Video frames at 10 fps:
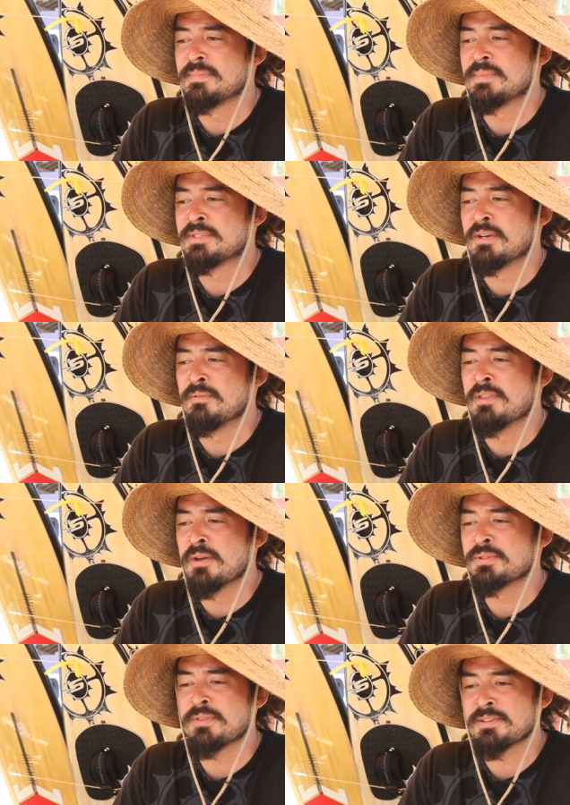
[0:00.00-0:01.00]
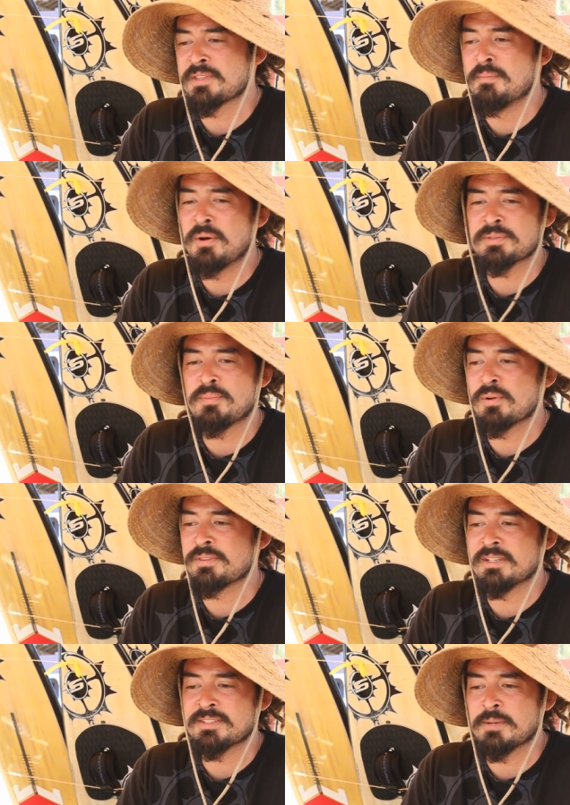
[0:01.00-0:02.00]
So with those two things are the most
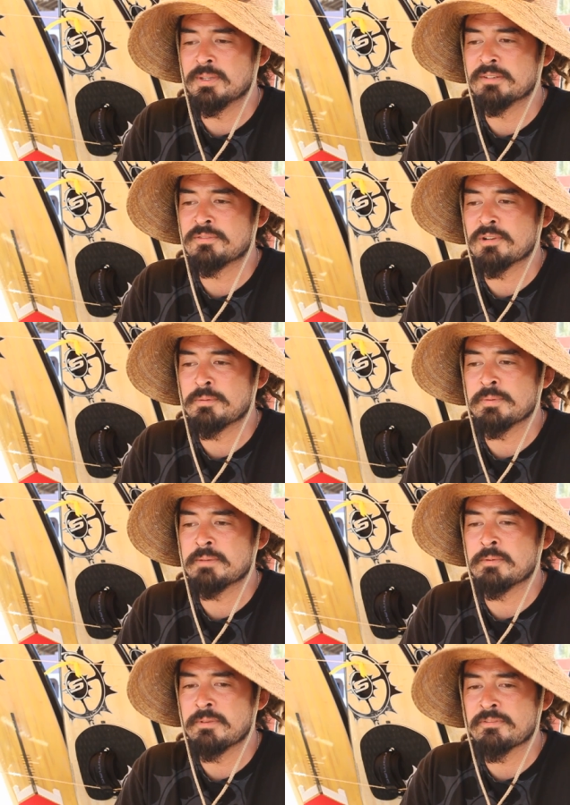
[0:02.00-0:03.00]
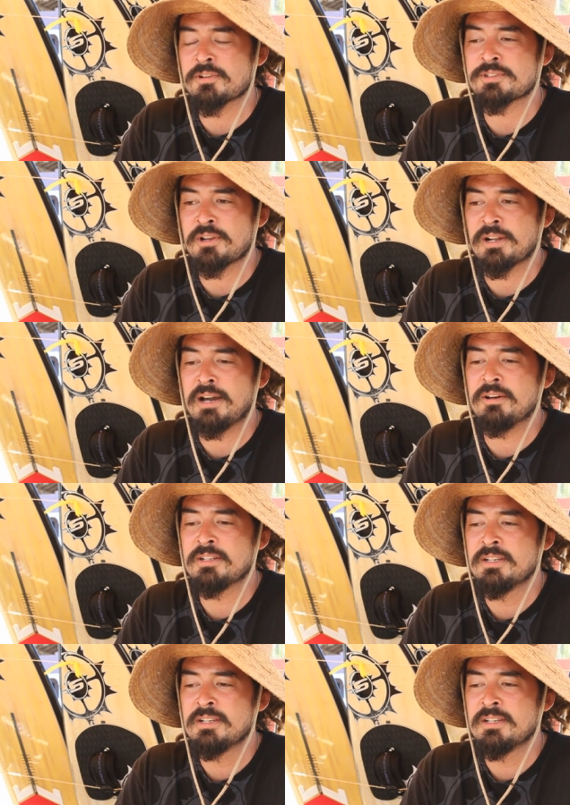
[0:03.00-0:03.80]
important things that we look for when we first start out.